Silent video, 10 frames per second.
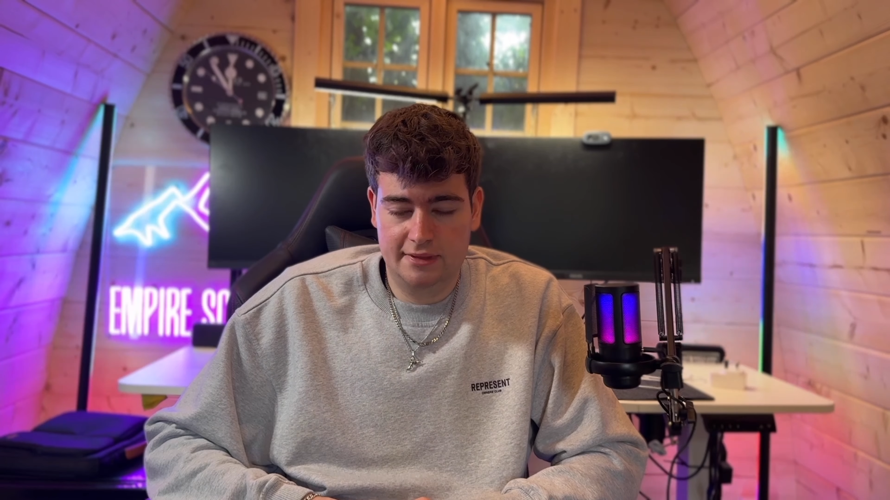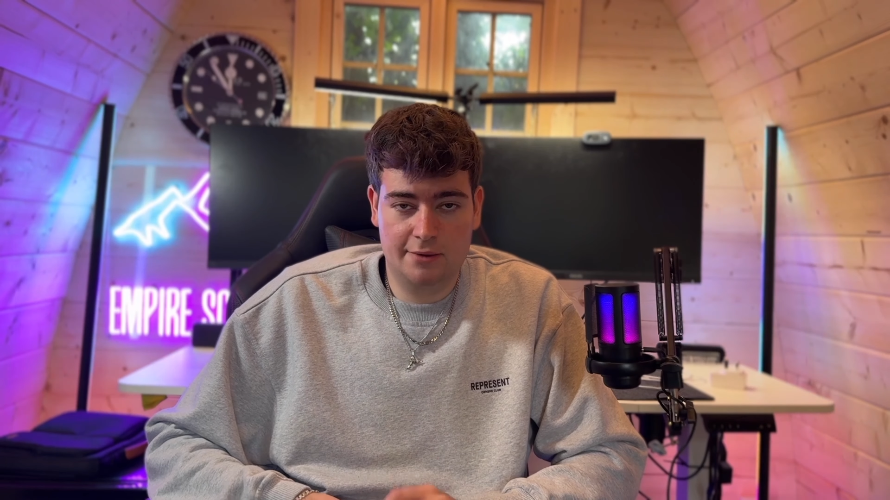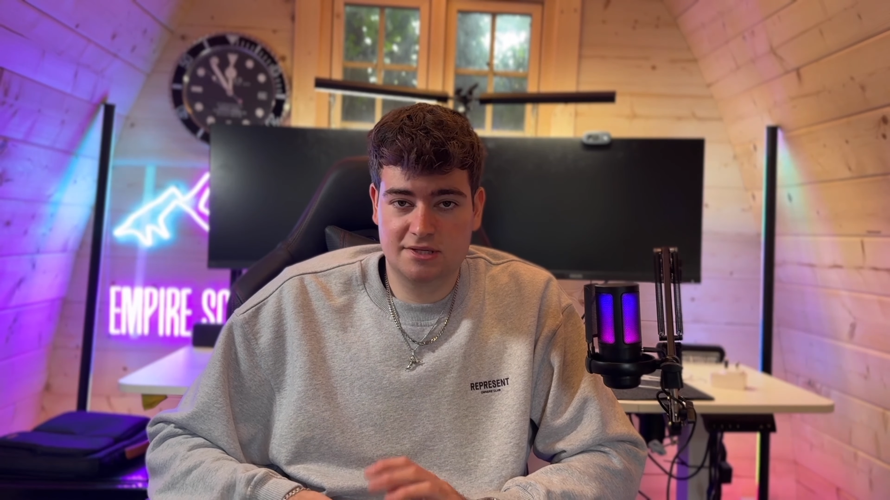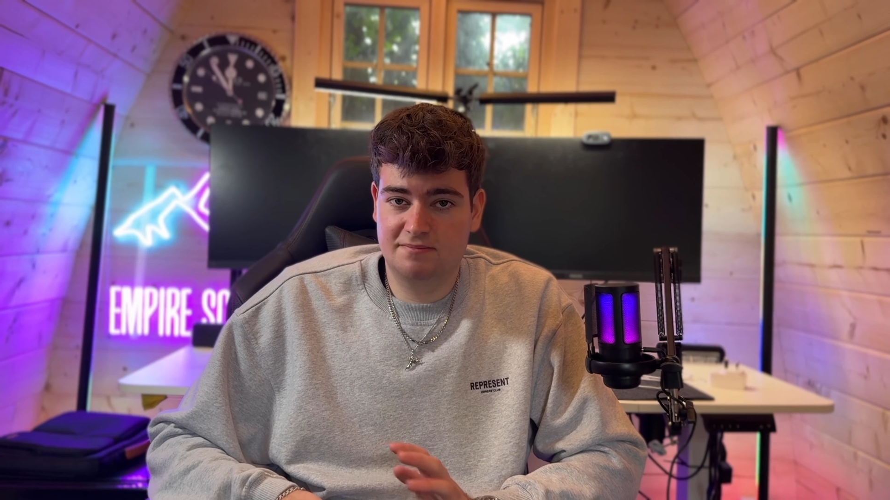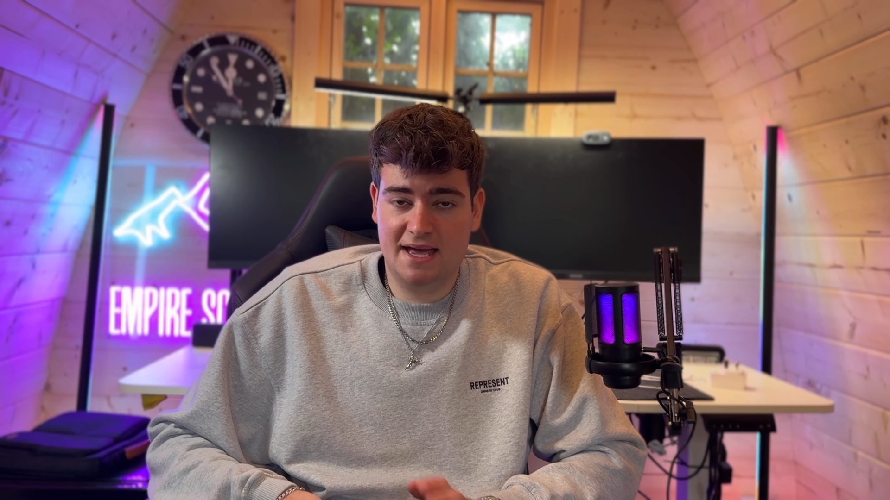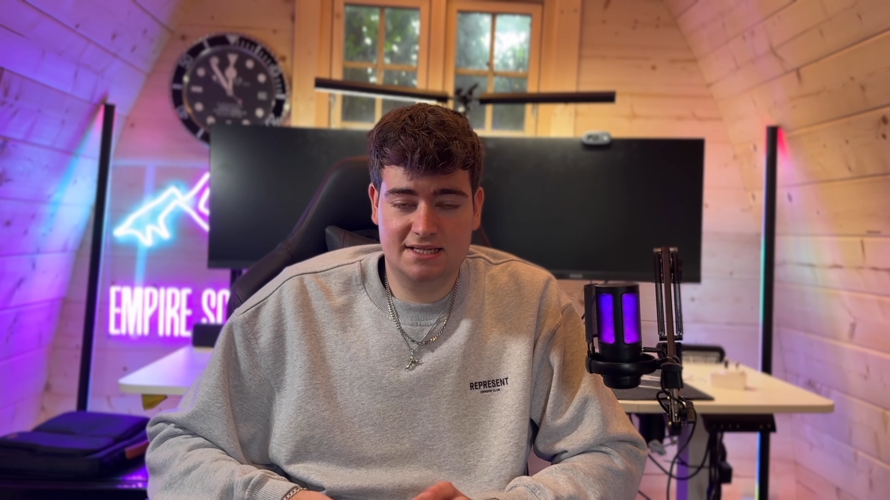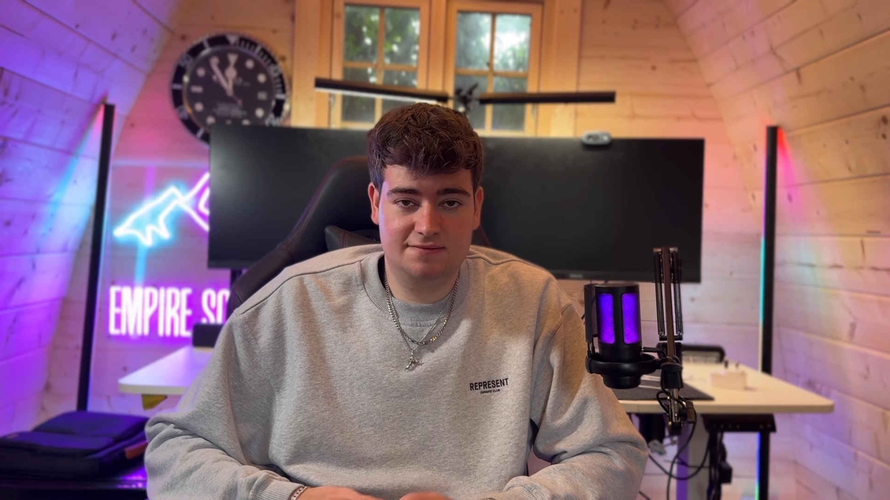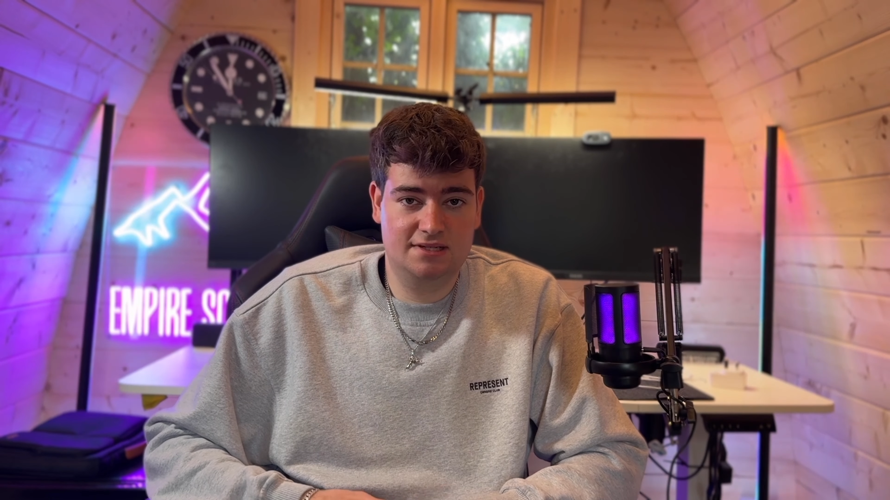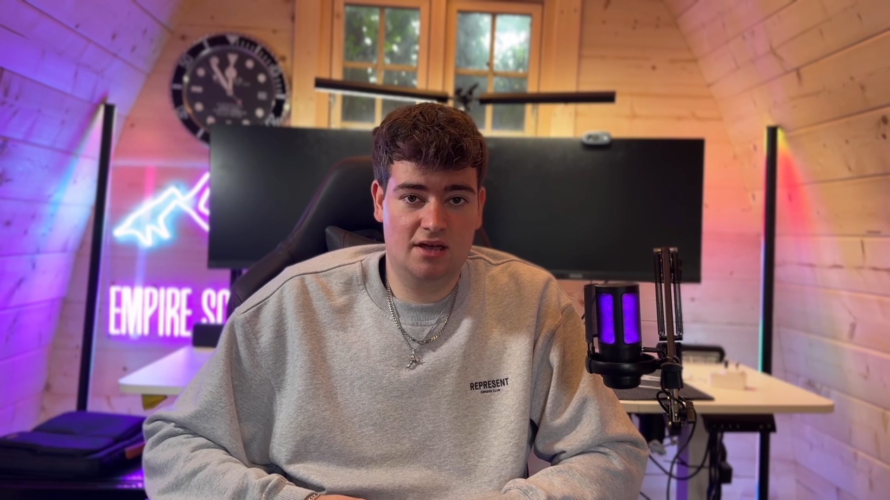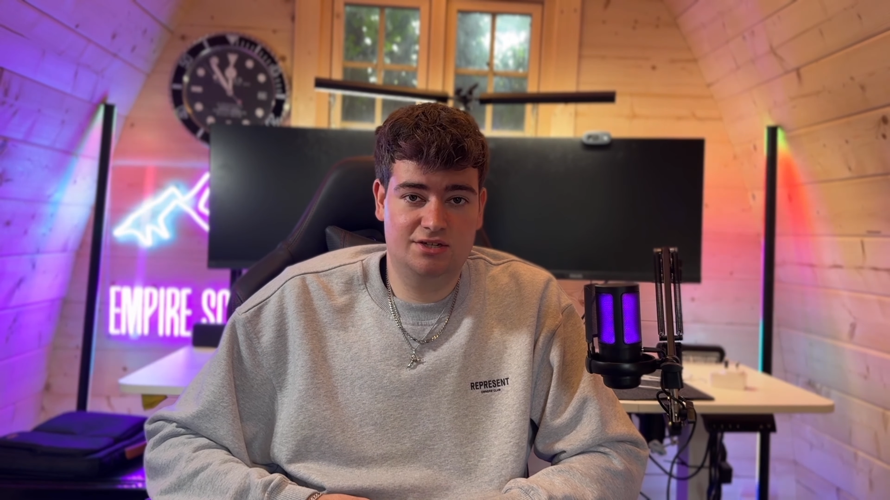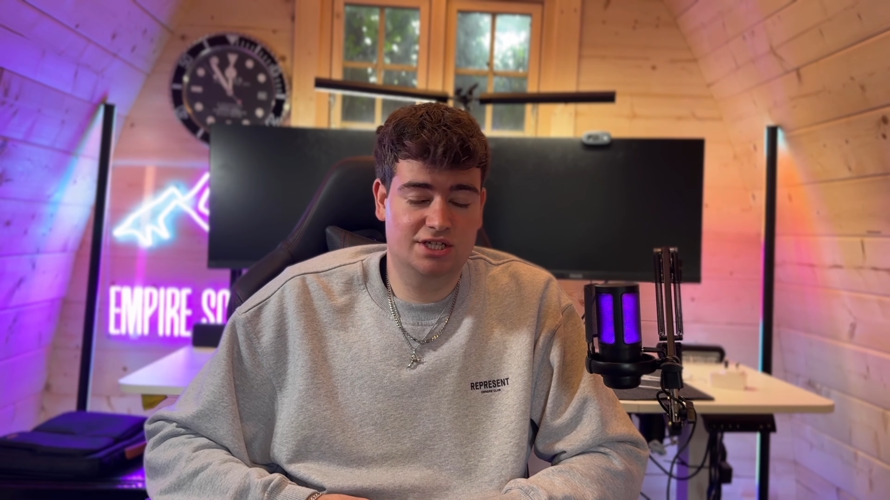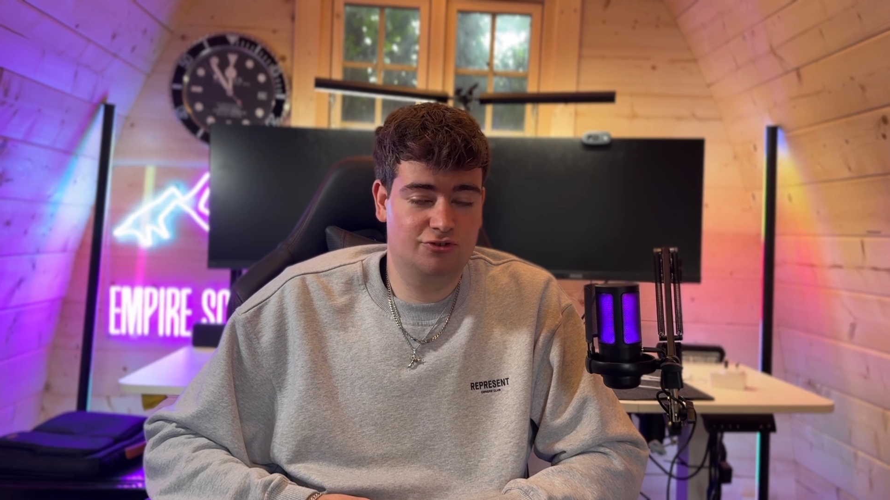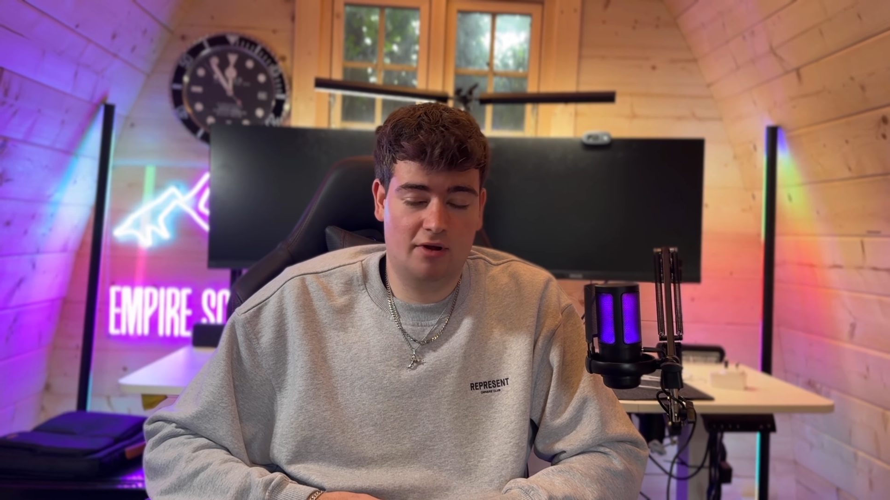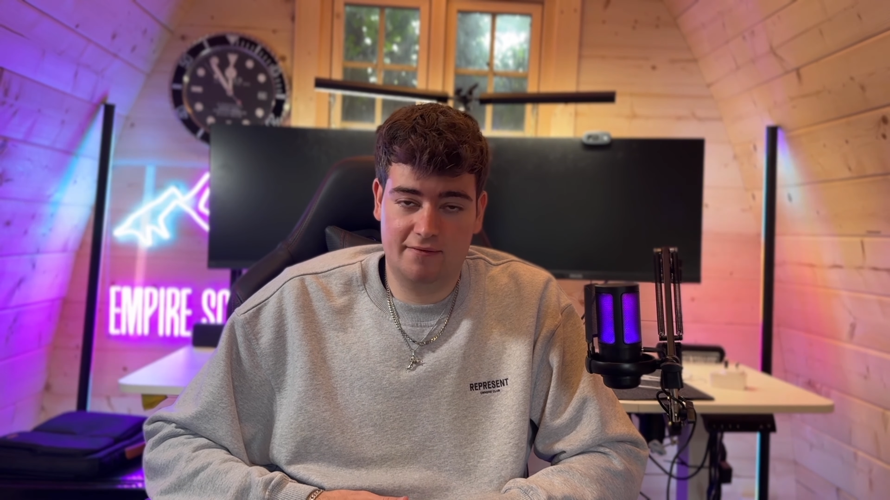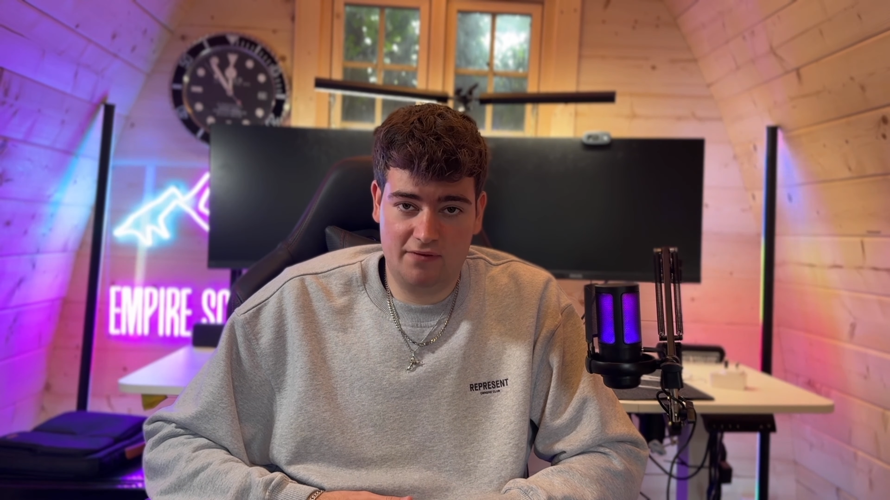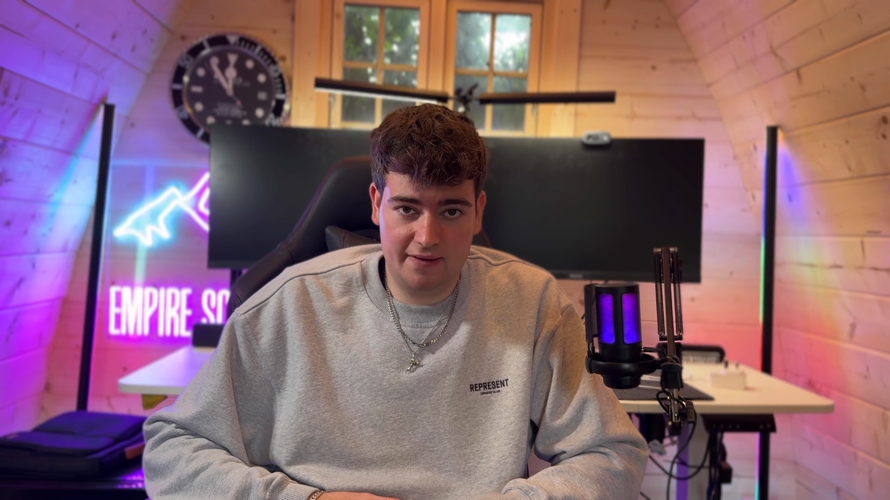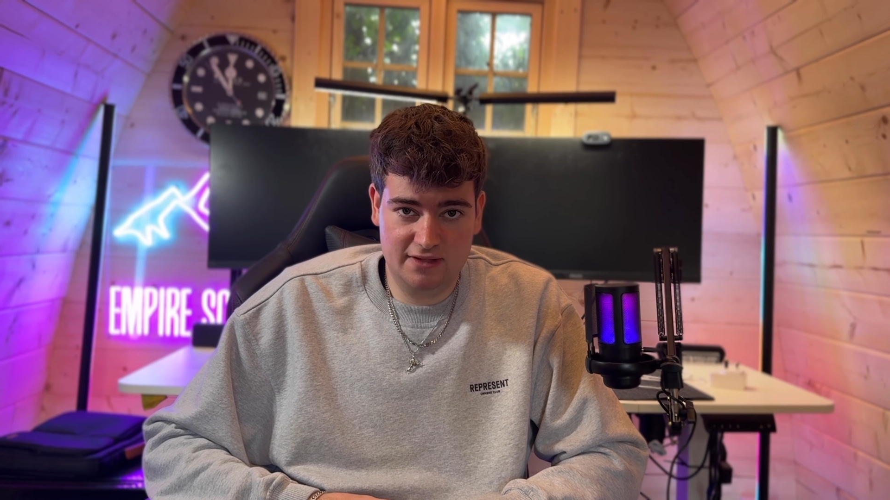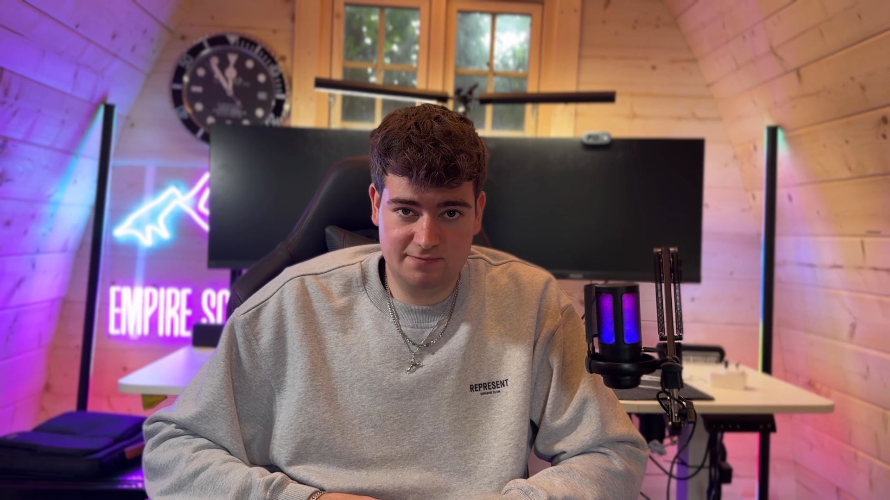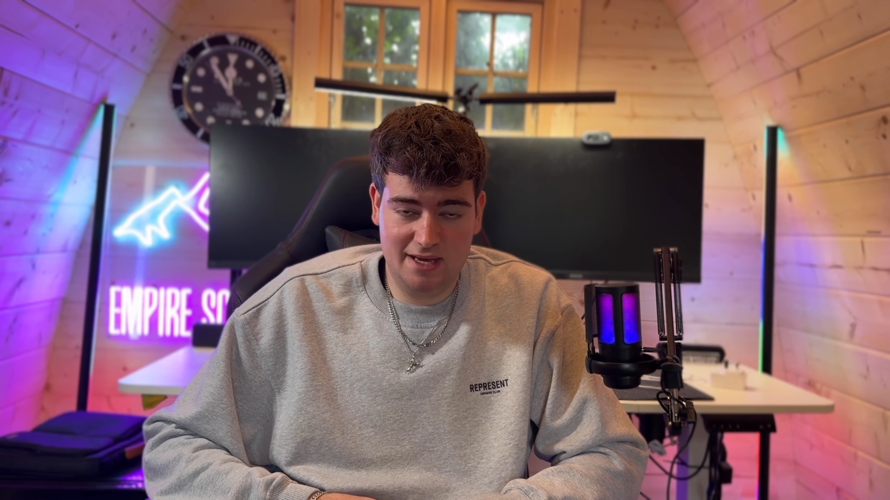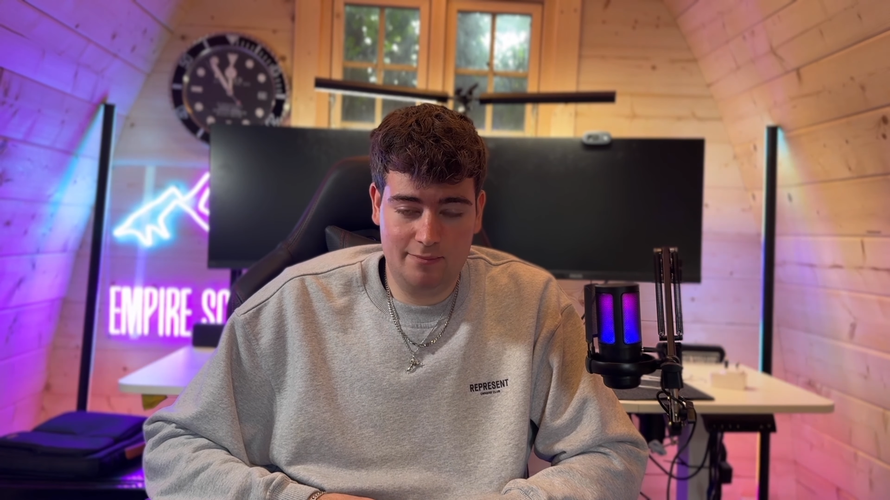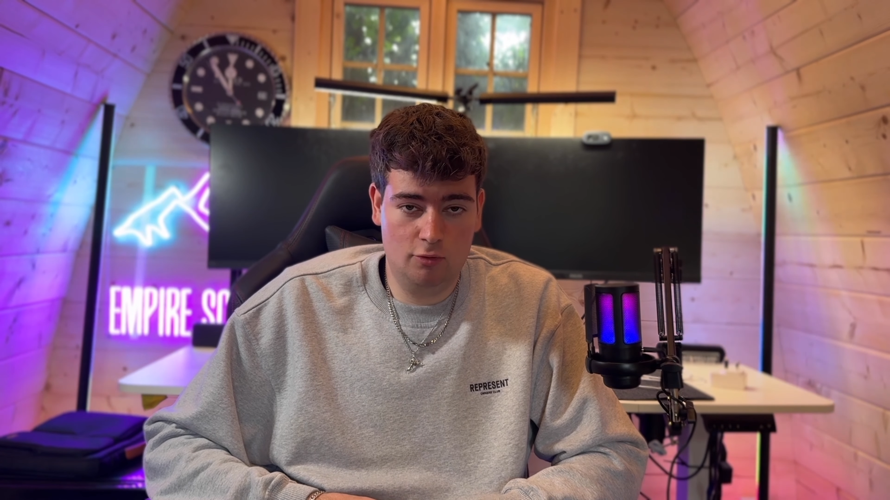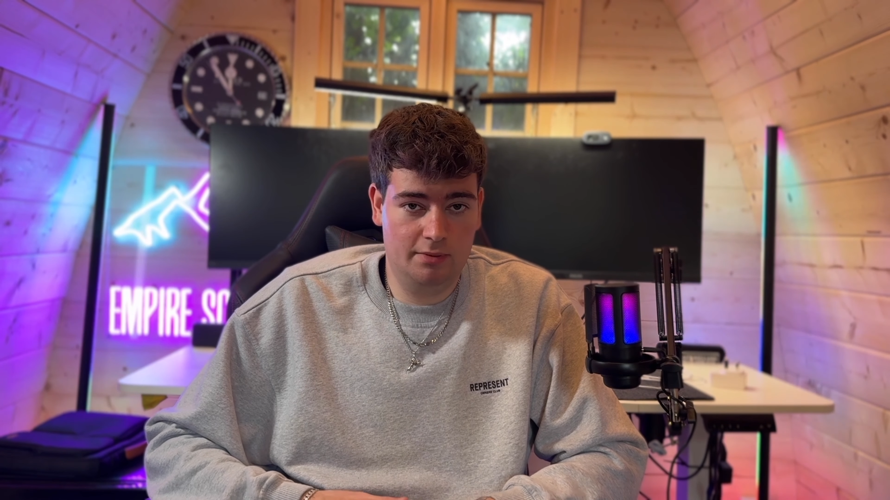There was massive searches trying to find these people,